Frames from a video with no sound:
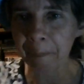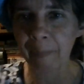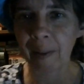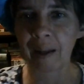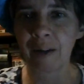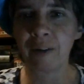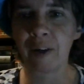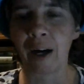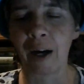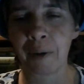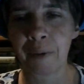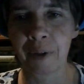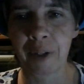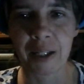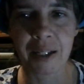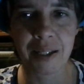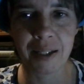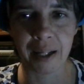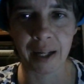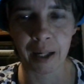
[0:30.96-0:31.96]
not really
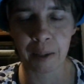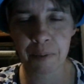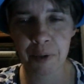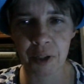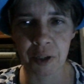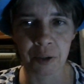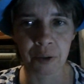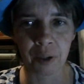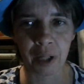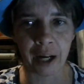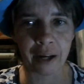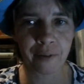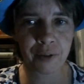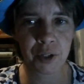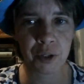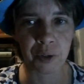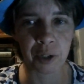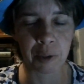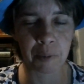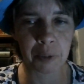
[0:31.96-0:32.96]
set up to do live
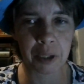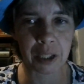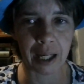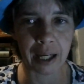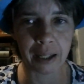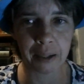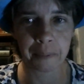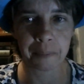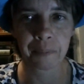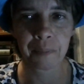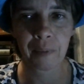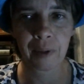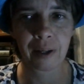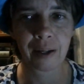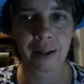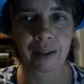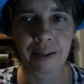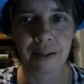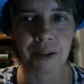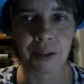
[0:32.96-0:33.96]
streams yet,
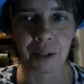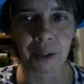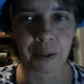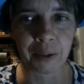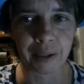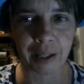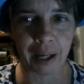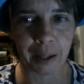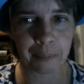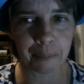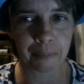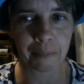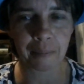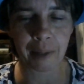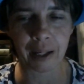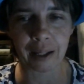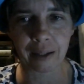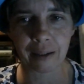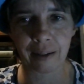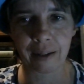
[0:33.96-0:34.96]
so that
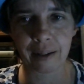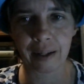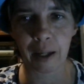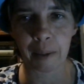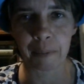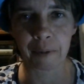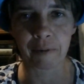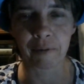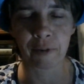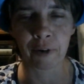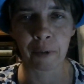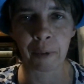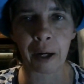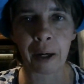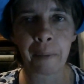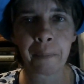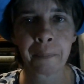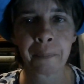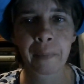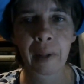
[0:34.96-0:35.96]
might not happen for a while.